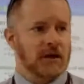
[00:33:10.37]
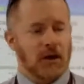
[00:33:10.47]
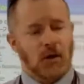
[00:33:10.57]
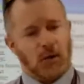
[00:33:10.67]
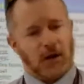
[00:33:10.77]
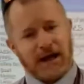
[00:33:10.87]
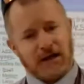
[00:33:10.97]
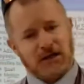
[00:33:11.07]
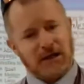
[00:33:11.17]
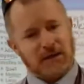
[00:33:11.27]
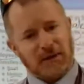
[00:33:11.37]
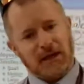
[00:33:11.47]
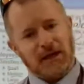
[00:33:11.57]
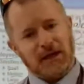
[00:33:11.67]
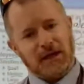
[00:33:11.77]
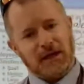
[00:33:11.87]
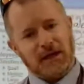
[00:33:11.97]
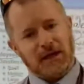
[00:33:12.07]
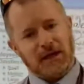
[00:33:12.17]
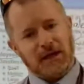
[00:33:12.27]
would actually be the
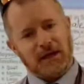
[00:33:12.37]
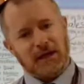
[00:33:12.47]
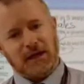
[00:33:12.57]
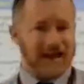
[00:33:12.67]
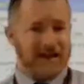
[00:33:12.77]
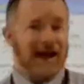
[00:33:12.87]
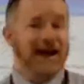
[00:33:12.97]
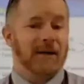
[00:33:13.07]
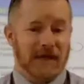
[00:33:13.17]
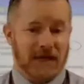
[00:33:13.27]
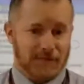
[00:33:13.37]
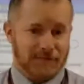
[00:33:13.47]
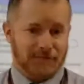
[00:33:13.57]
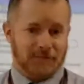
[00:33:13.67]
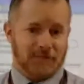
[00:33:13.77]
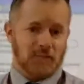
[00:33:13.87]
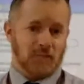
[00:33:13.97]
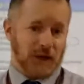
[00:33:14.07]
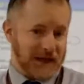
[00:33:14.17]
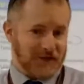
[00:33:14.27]
North Korean army,
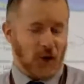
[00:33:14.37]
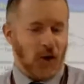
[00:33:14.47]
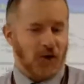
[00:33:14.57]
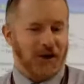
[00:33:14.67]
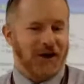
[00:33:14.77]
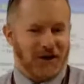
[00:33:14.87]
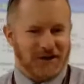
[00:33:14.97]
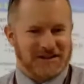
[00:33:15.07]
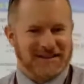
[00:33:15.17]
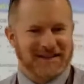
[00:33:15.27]
believe it or not.